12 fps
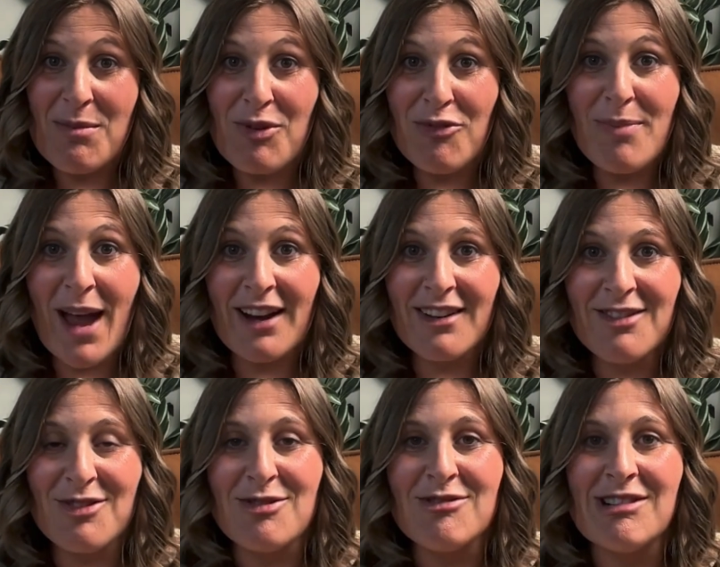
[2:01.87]
moved back
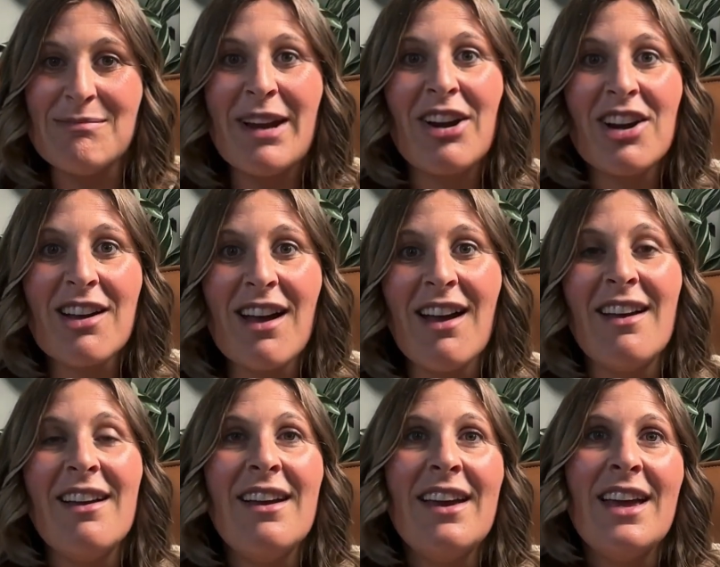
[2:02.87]
to America
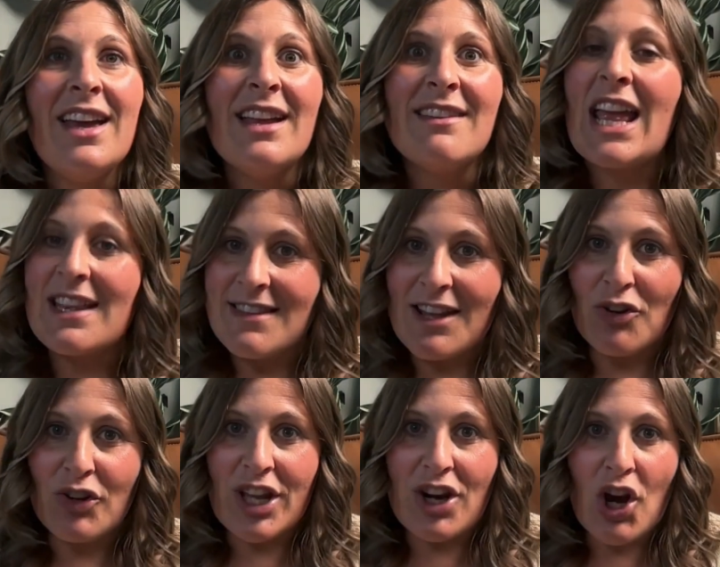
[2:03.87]
to get
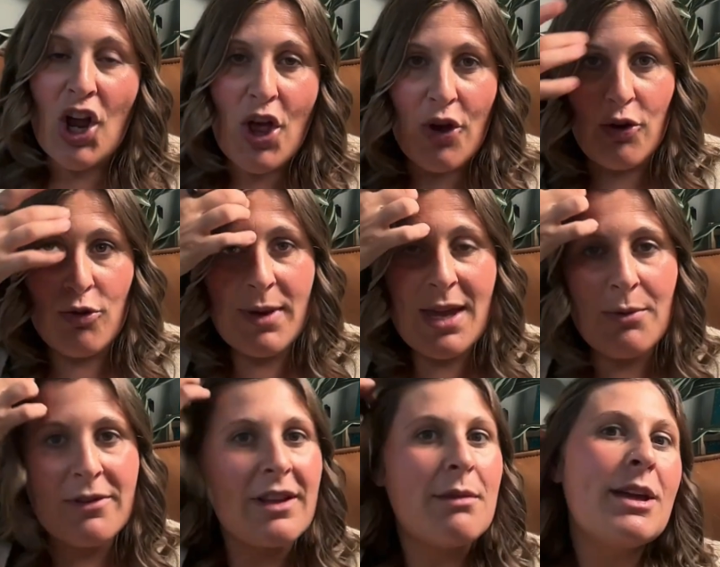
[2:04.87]
settled in our home. He
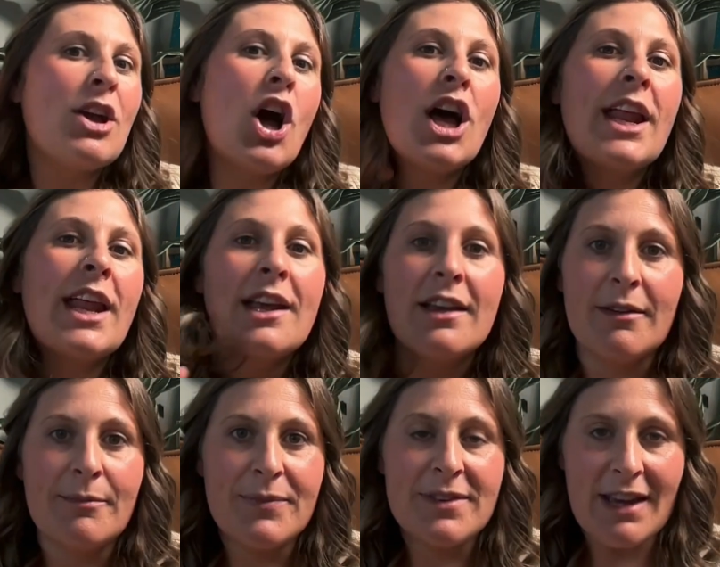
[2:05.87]
was going to be gone at
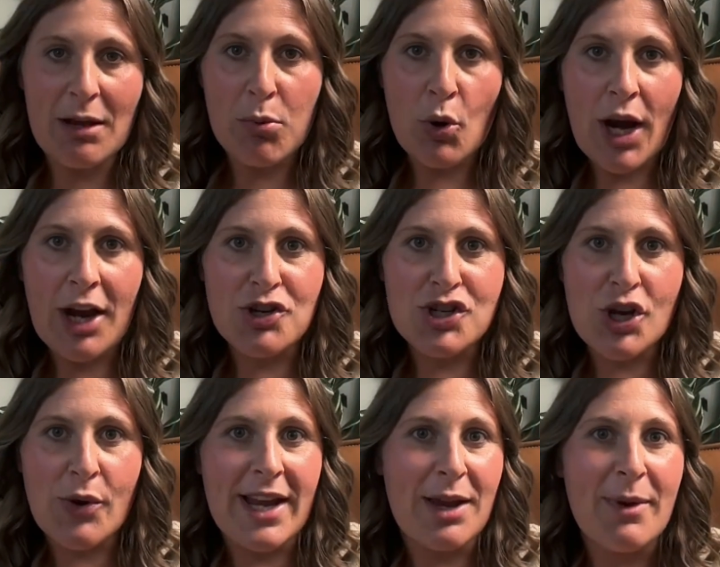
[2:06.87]
a Singapore air show
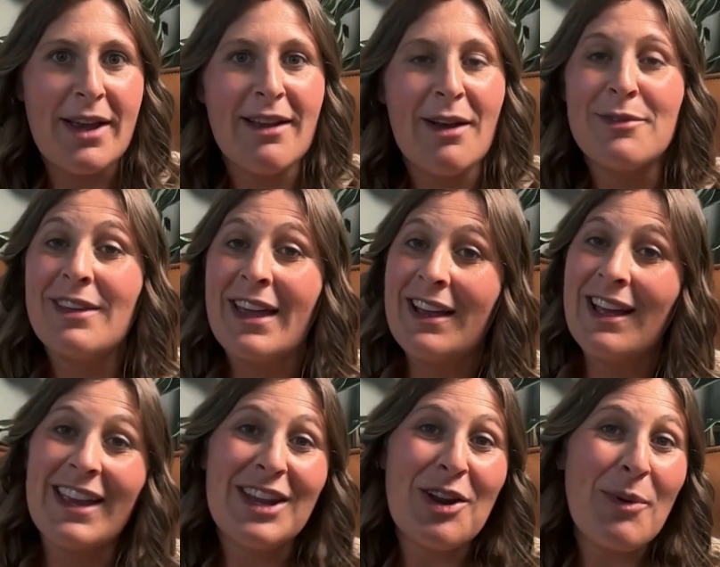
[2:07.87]
anyway. I was like,
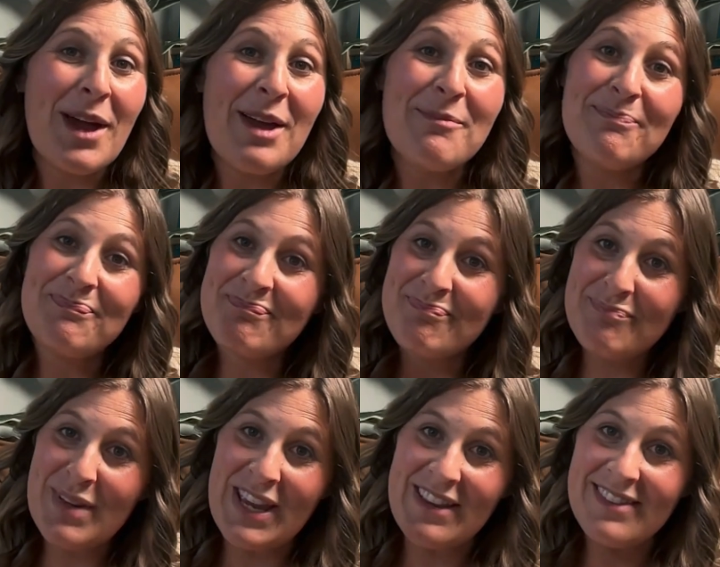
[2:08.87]
you know what?
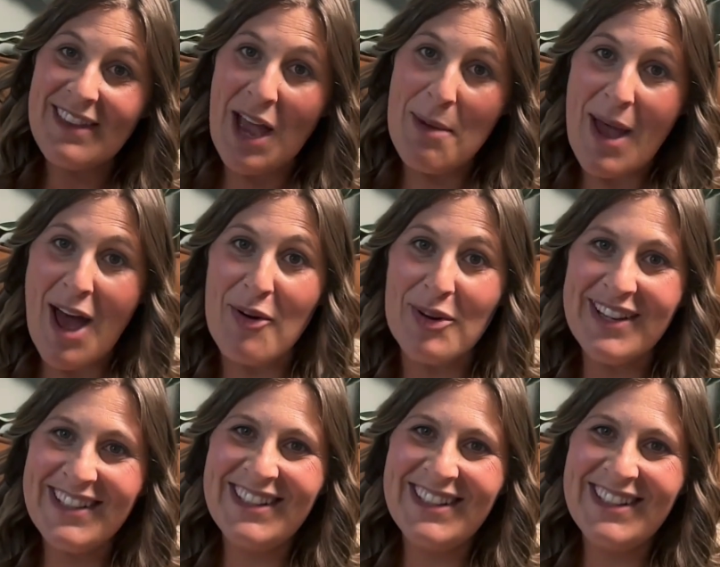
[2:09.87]
Peace. I'm out.